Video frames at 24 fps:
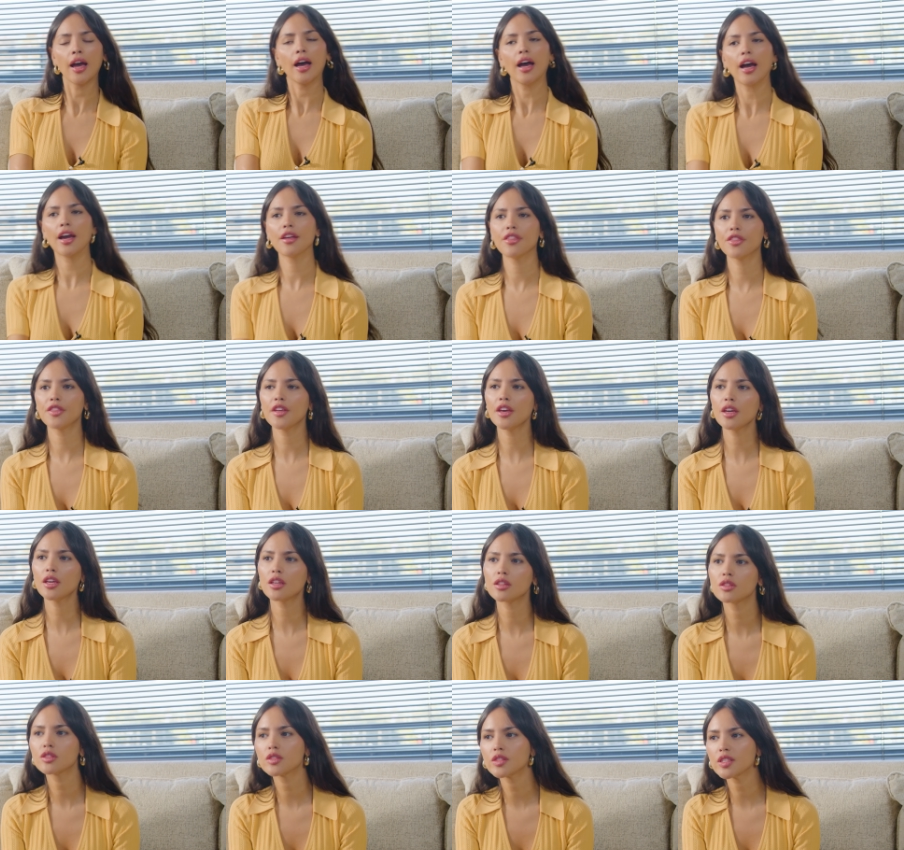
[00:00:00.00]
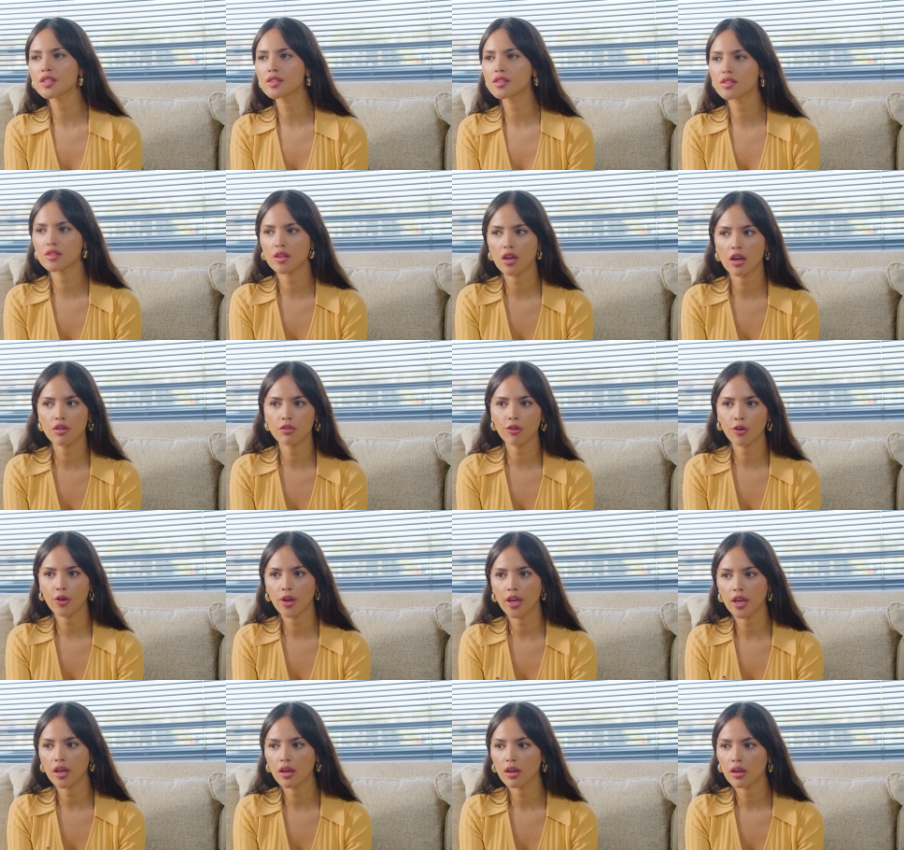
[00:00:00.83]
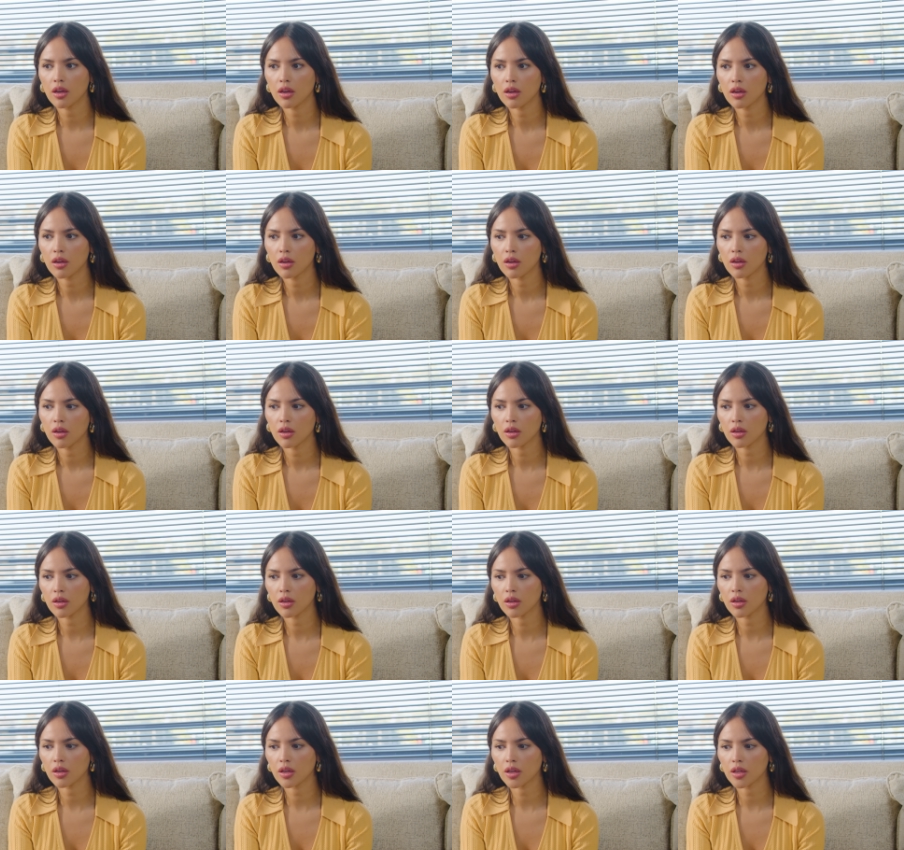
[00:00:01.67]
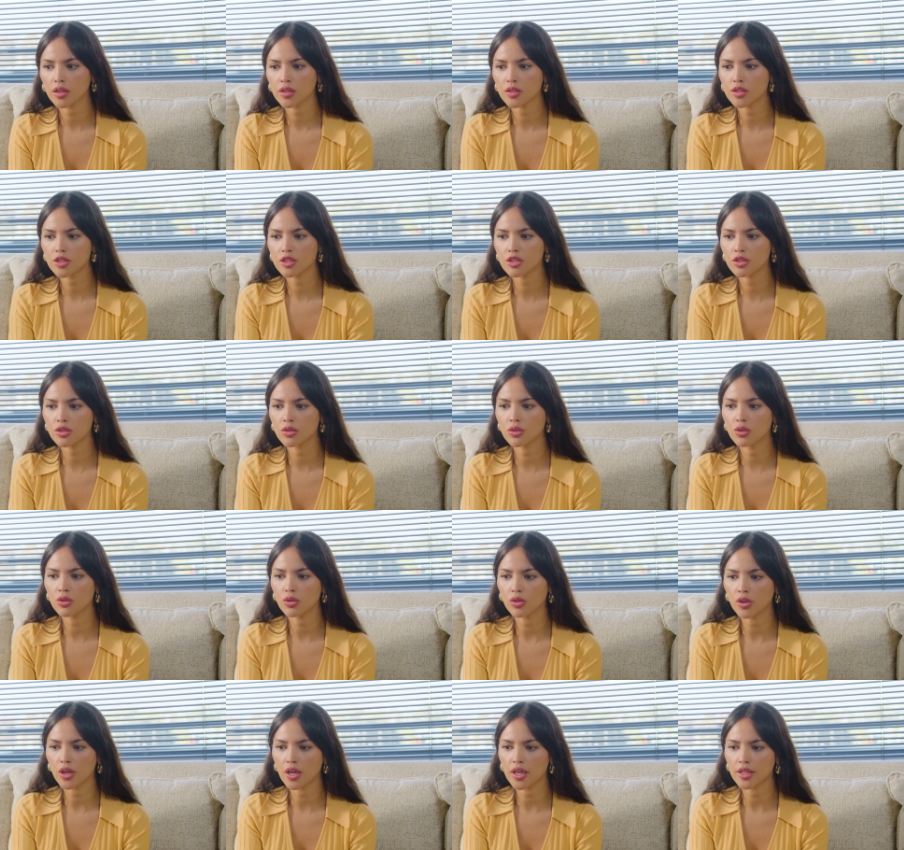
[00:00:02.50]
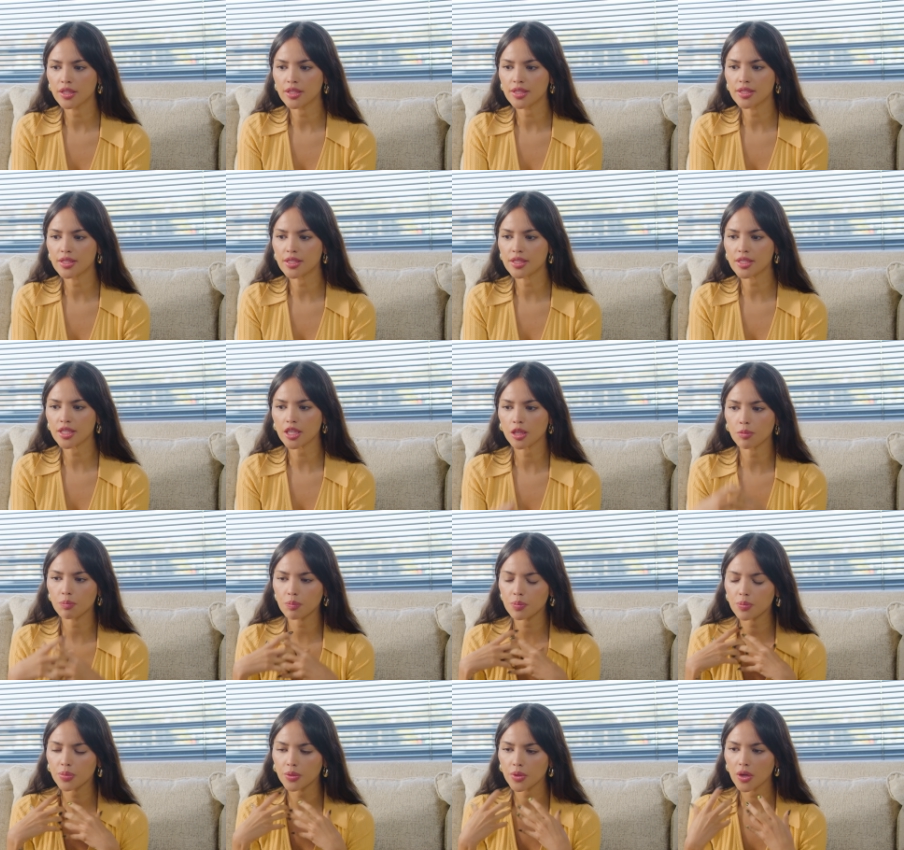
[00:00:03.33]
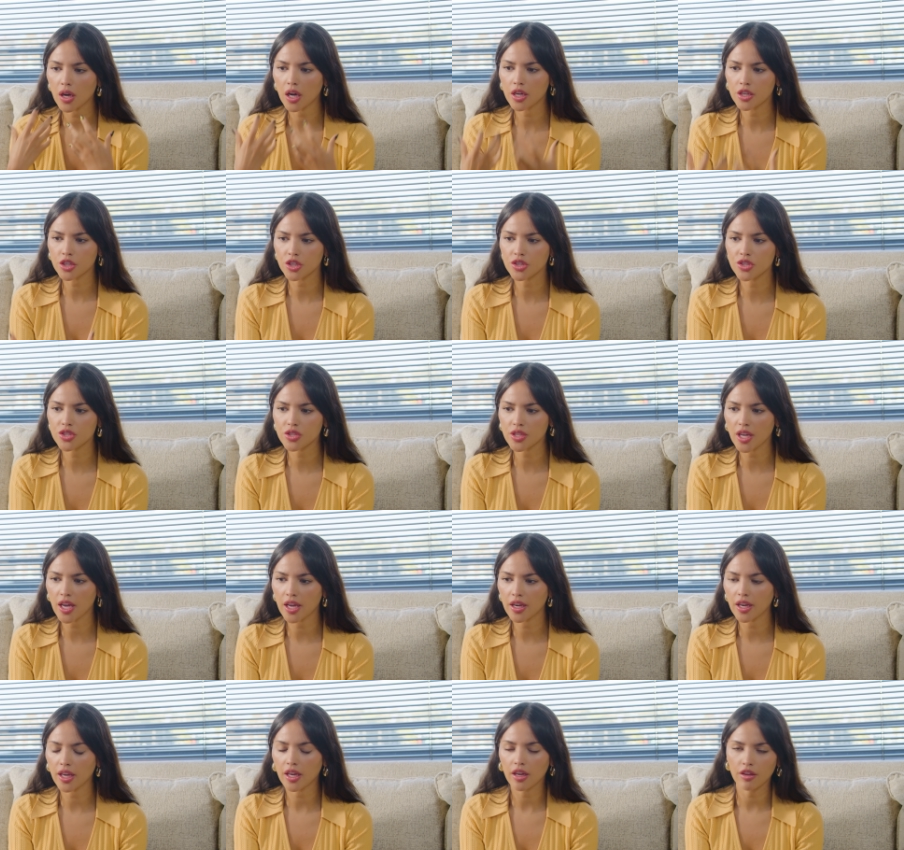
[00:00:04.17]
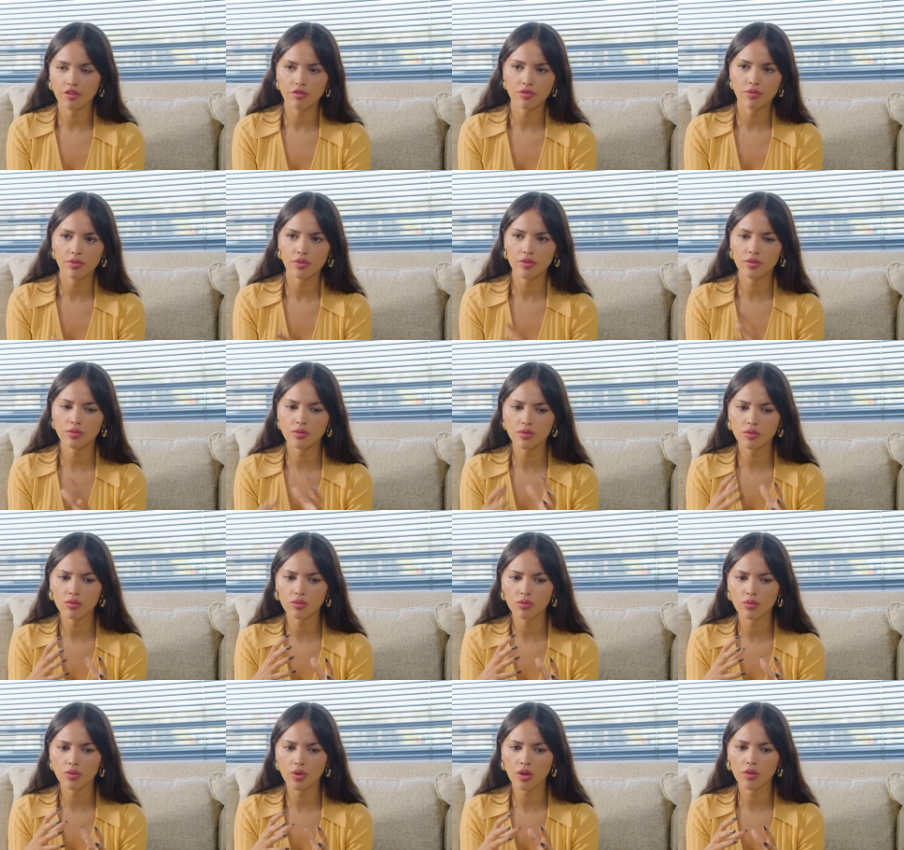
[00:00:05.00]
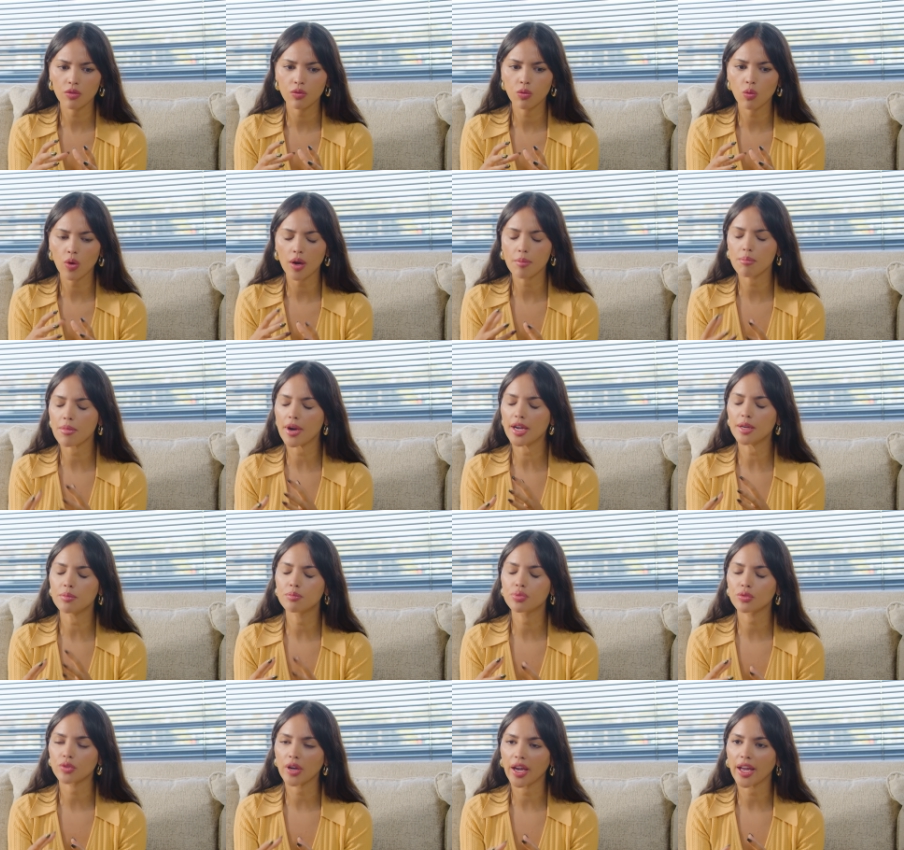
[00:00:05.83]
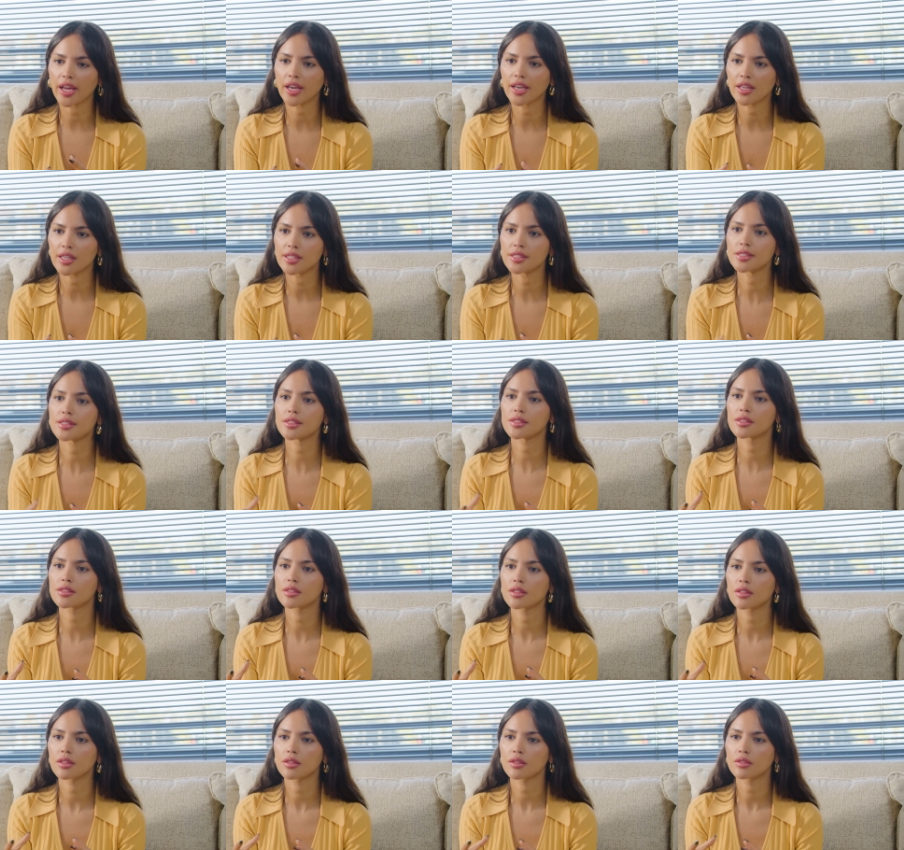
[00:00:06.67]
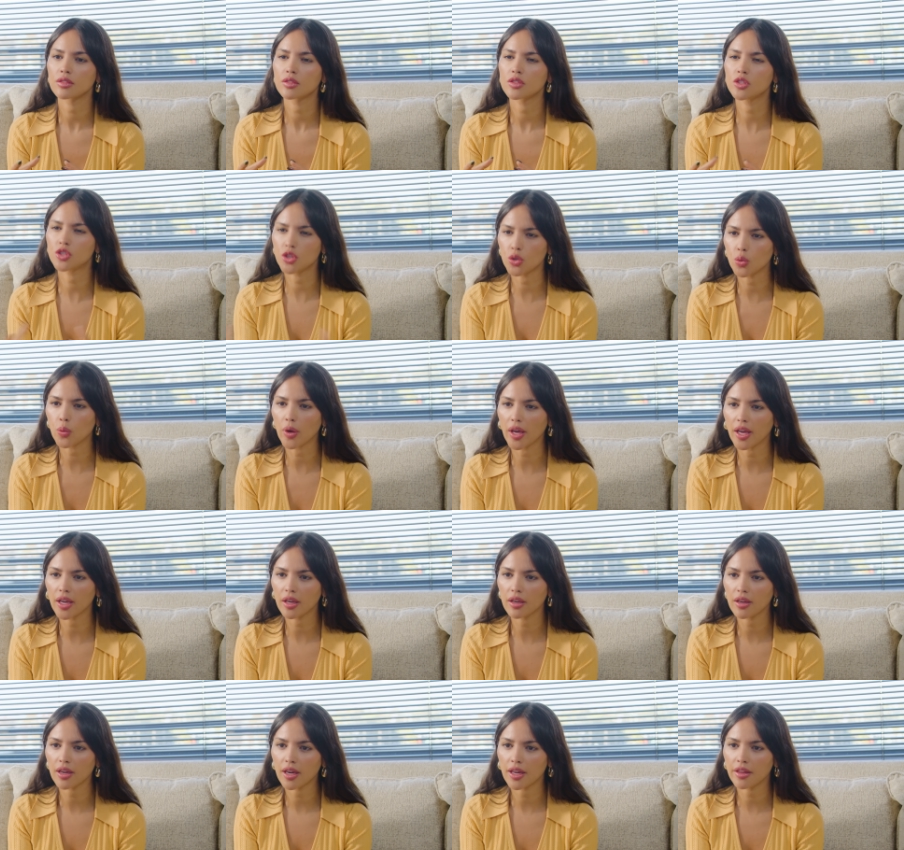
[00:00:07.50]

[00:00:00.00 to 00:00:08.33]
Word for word: I think discovering to a deep understanding of, of what my brain is doing.